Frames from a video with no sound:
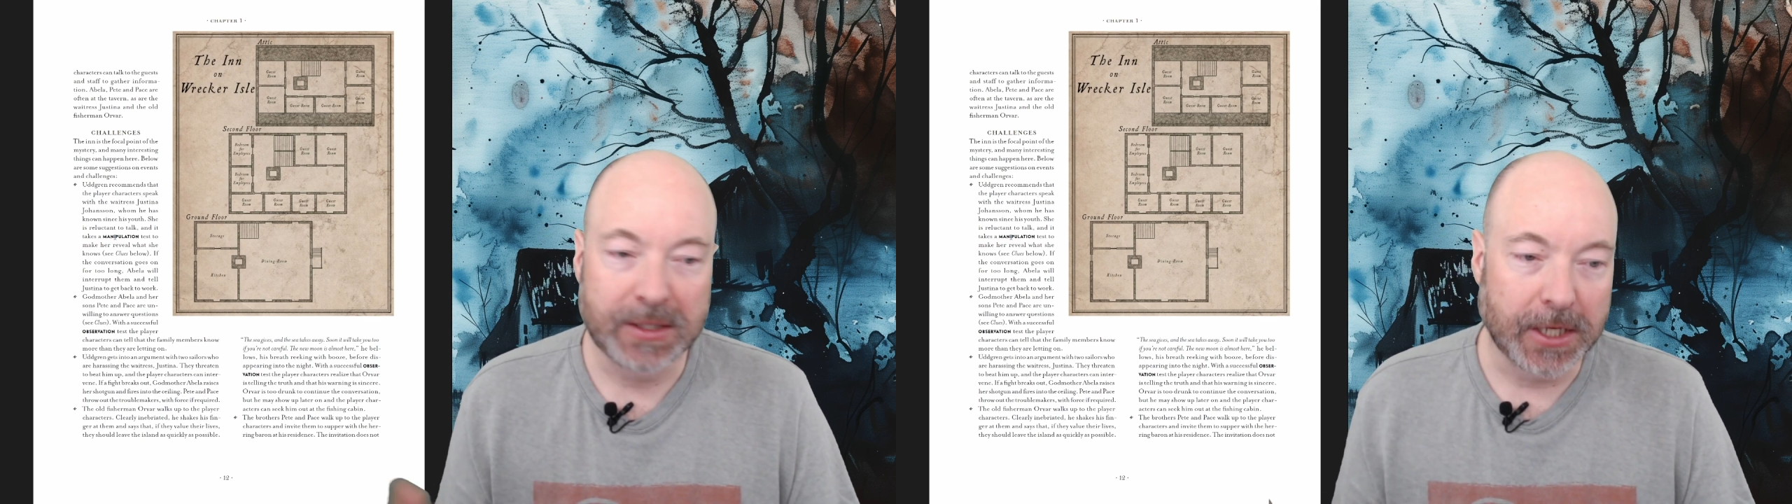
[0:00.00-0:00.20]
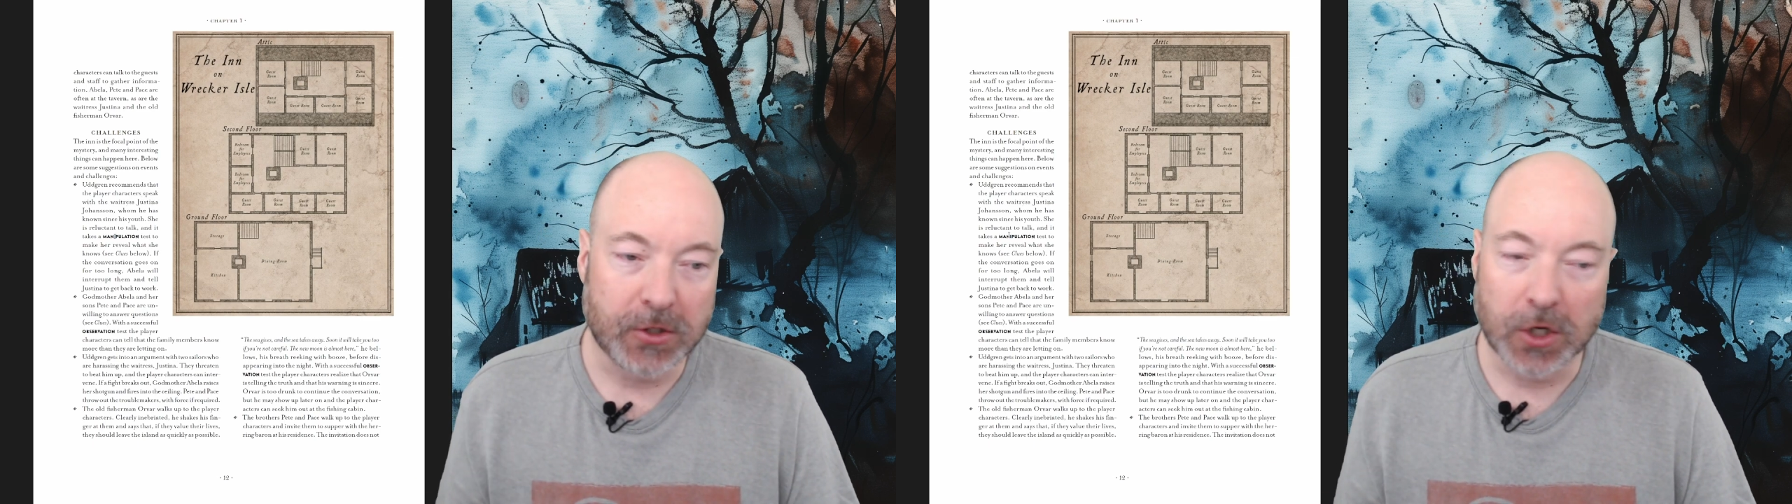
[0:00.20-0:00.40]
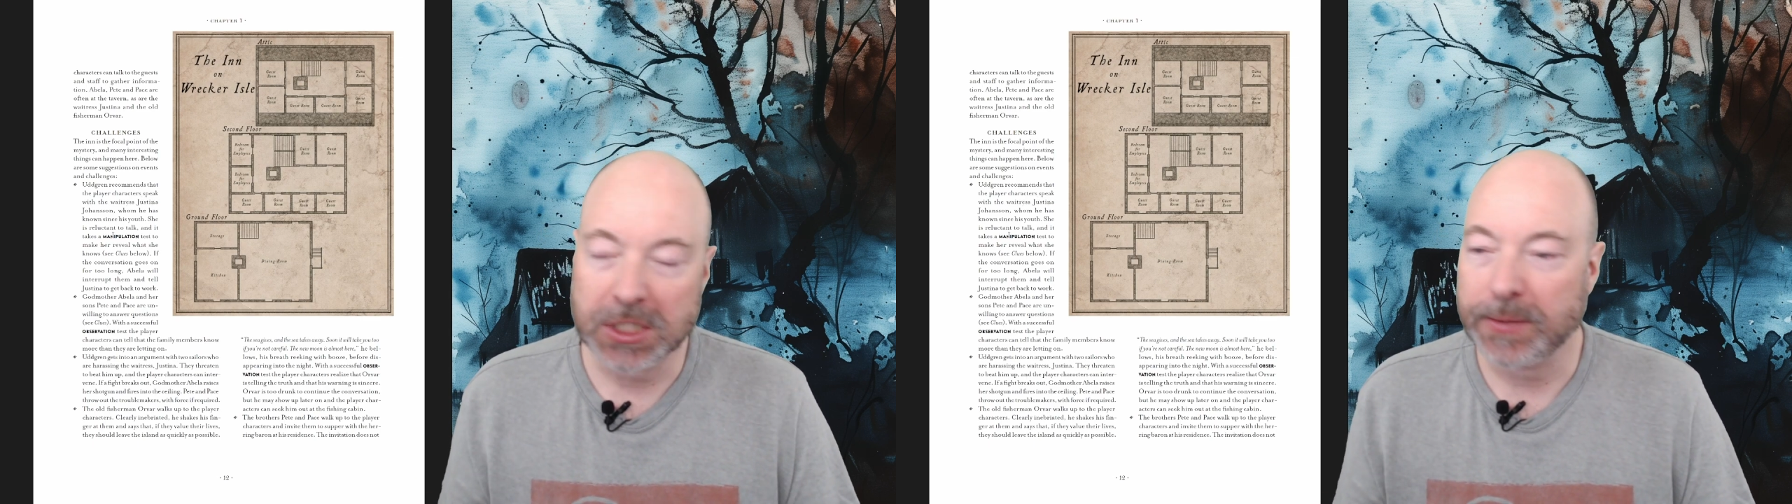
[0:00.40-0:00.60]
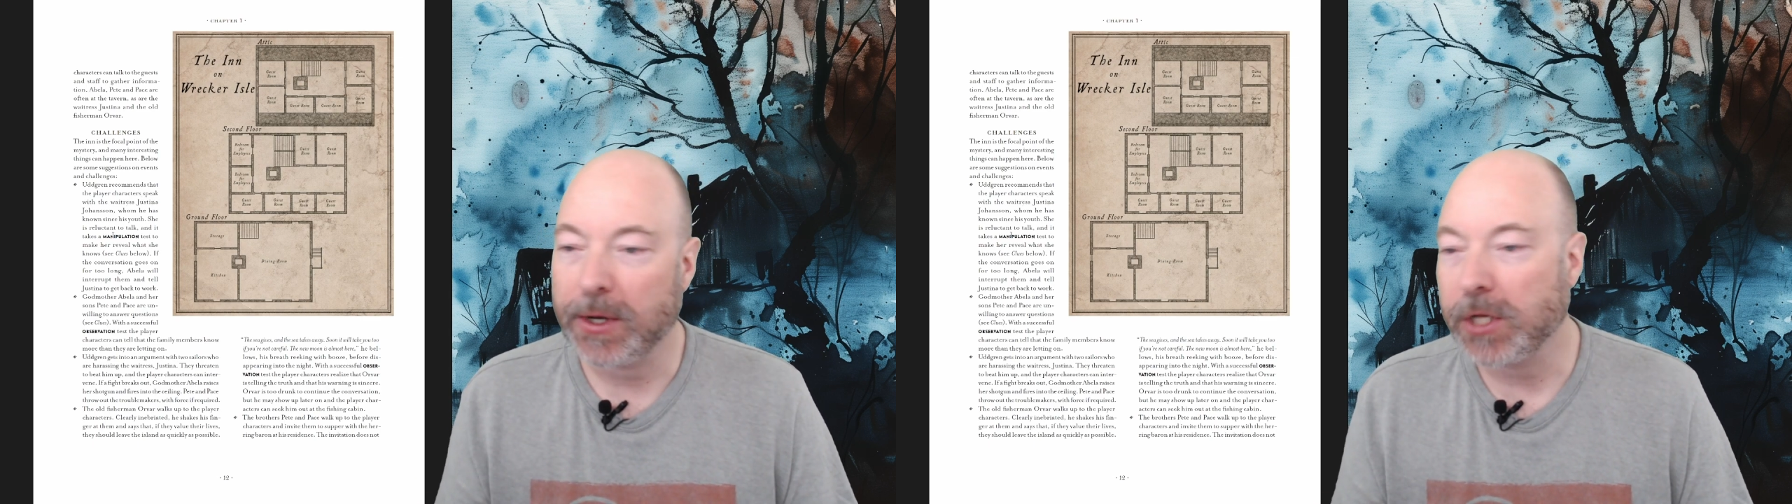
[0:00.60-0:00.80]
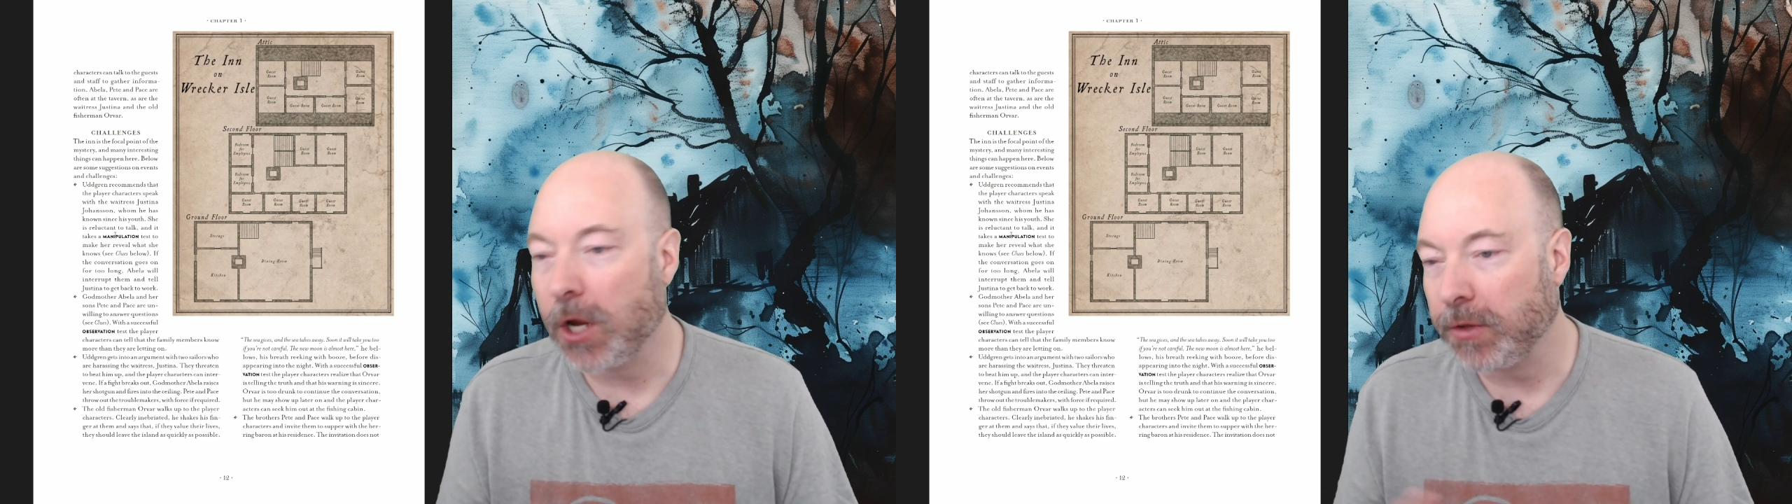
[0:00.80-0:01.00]
It talks
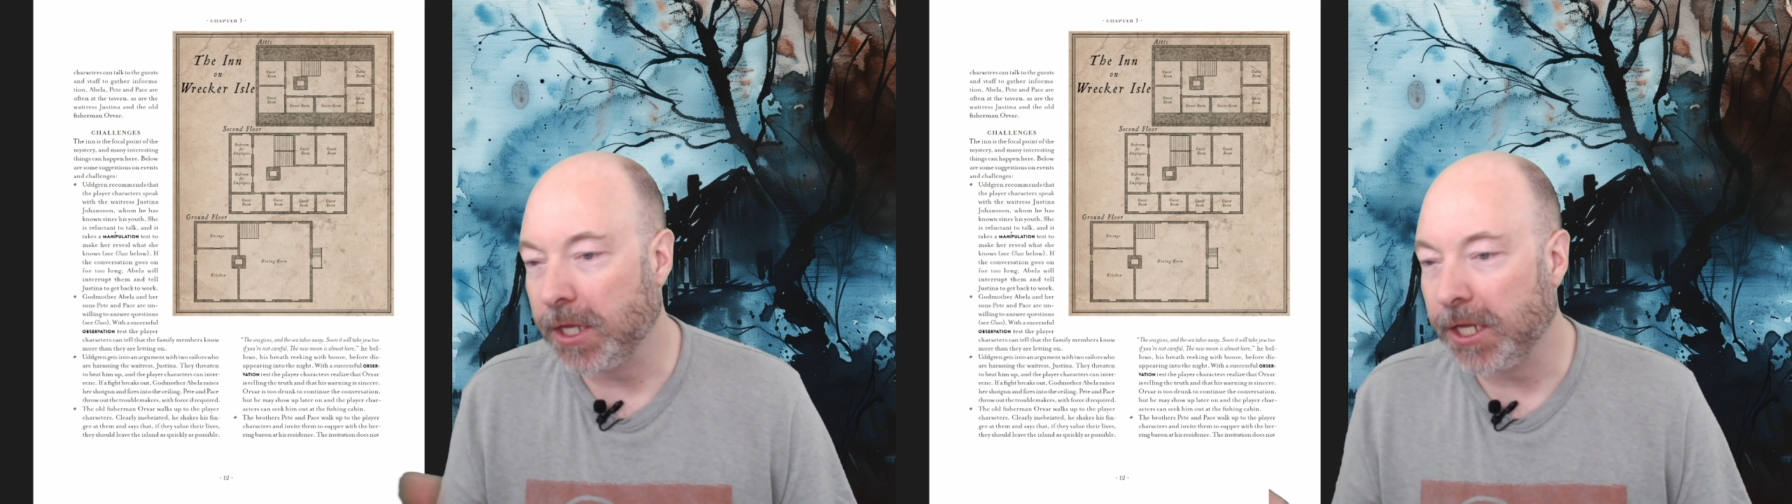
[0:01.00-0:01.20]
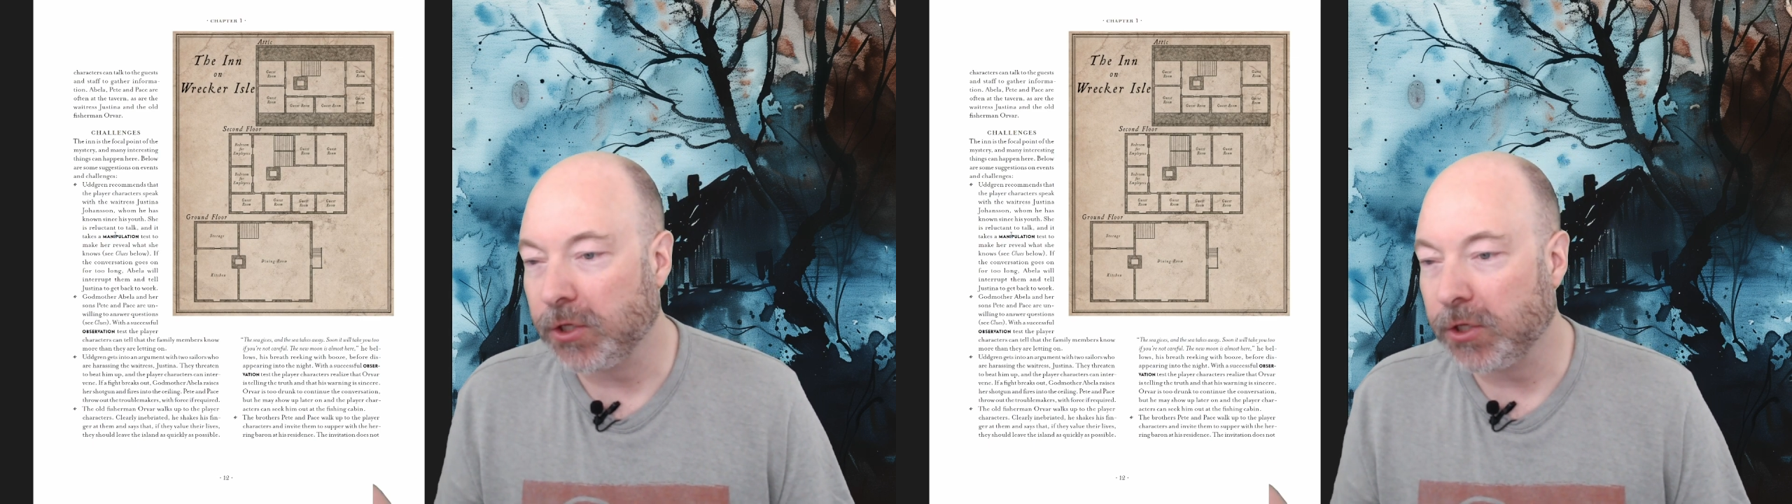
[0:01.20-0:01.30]
about how they need